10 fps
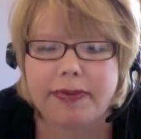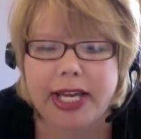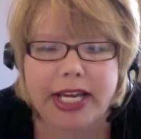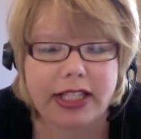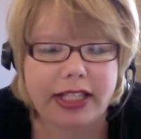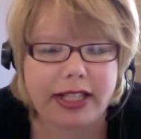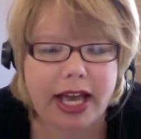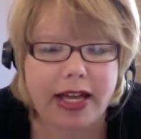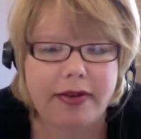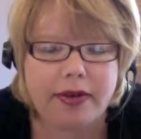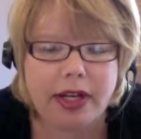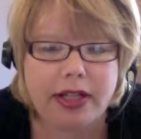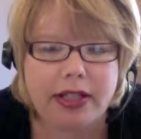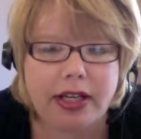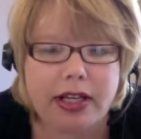take a look at that,
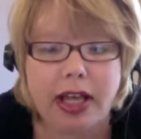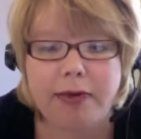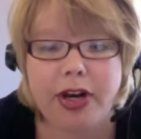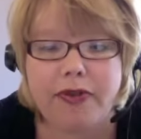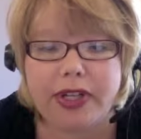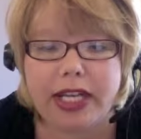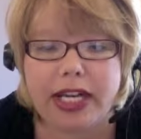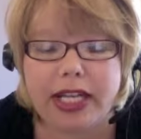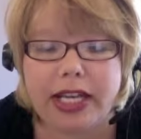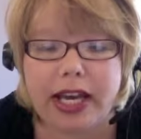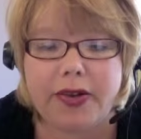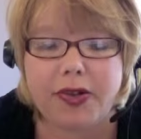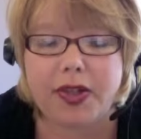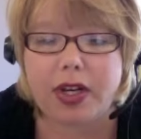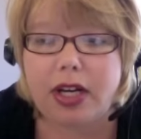and let me know if you need anything
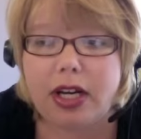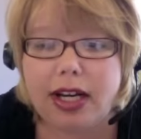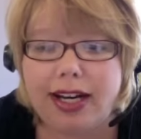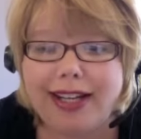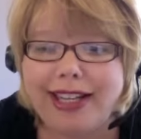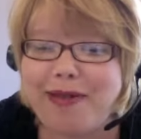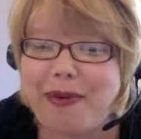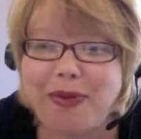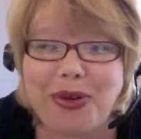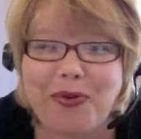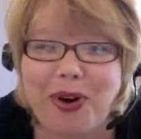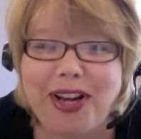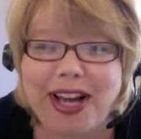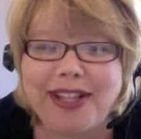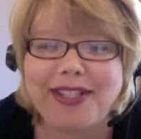else. Keep up the good work,
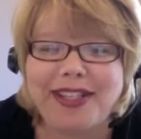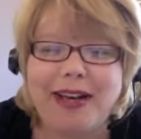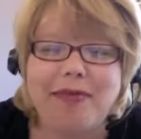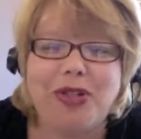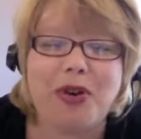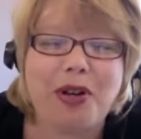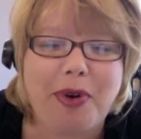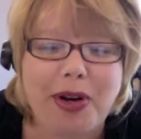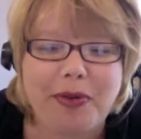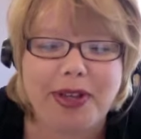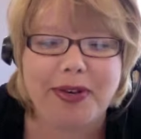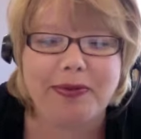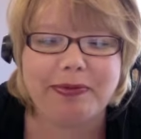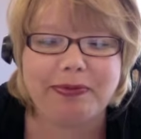guys. I'm enjoying working with you.